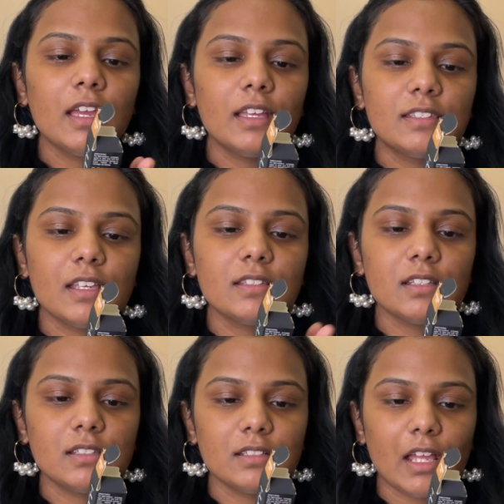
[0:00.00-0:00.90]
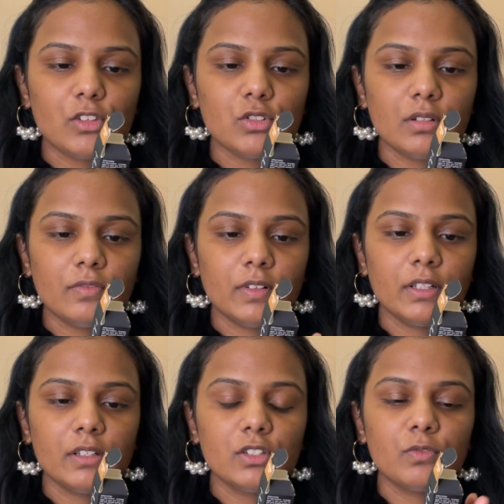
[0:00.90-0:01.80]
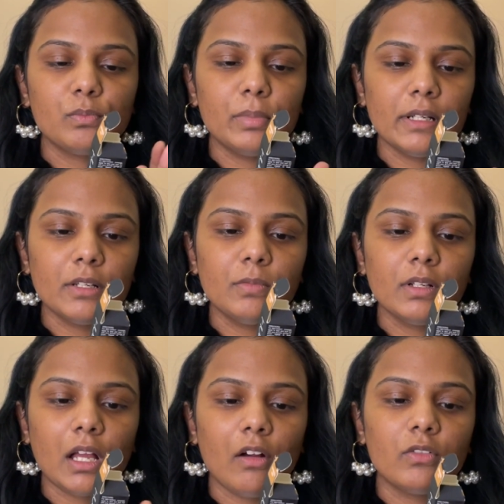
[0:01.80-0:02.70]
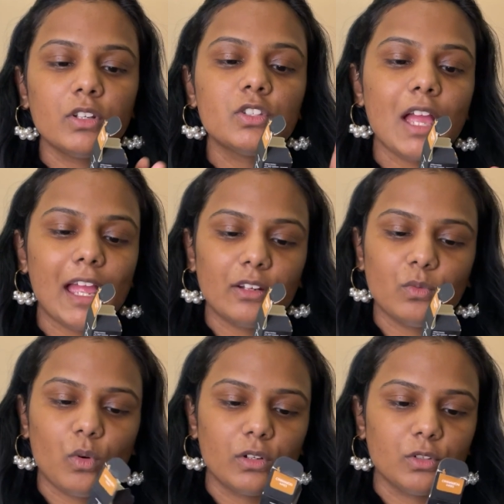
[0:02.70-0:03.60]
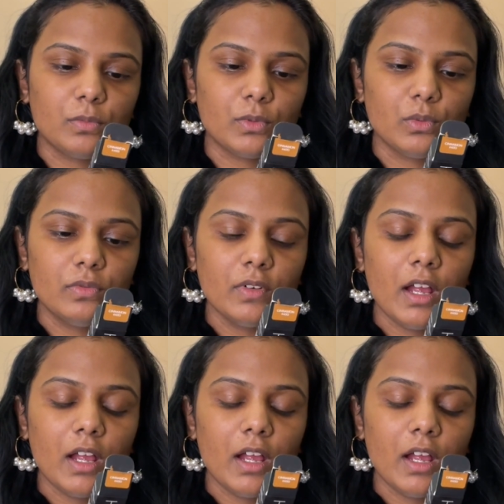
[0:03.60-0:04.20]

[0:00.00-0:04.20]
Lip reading: It says it's a natural finish, buildable coverage, and waterproof.